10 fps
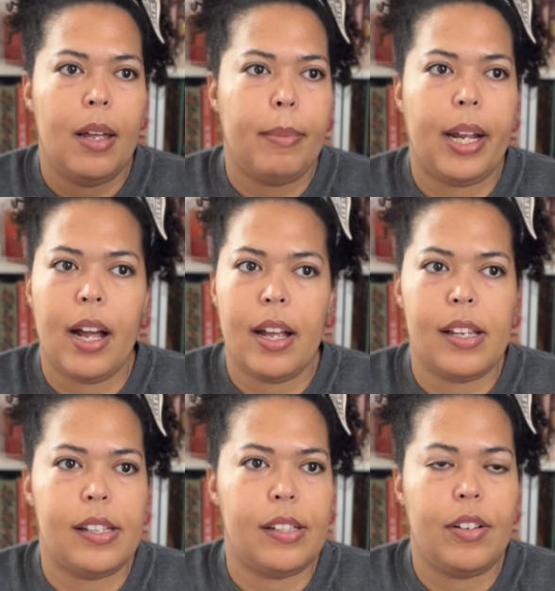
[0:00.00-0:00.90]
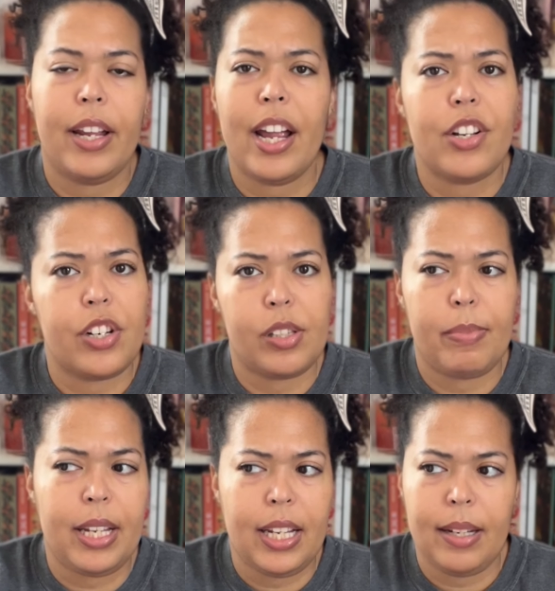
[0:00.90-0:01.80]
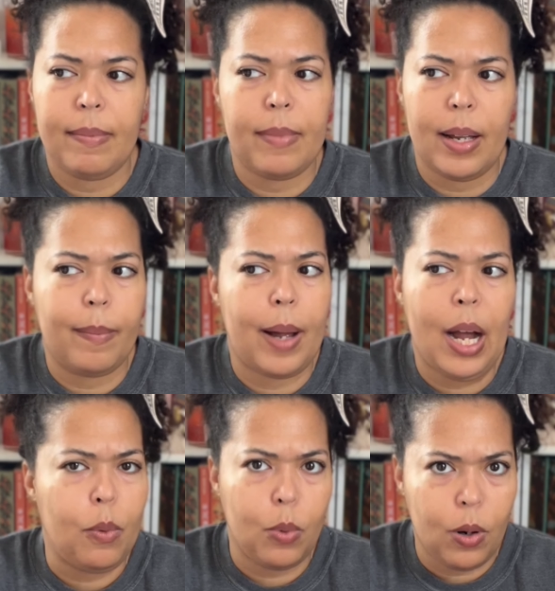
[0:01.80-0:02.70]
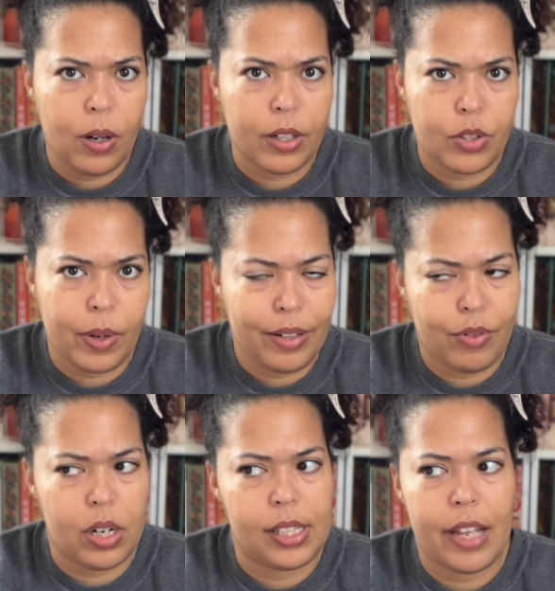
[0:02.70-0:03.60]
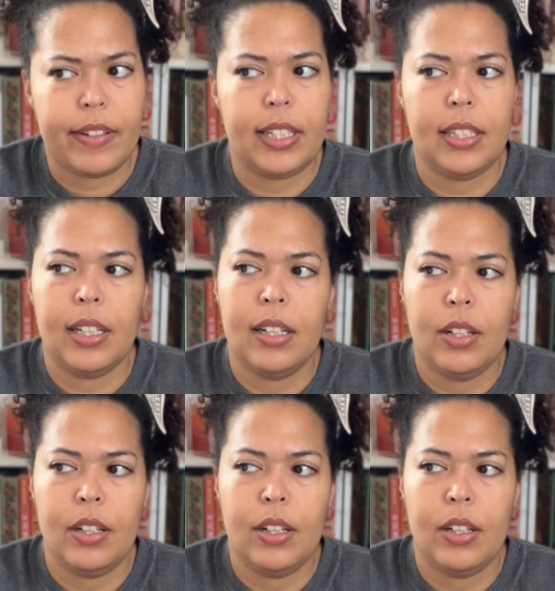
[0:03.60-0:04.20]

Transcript: because you can't just be at war 24/7.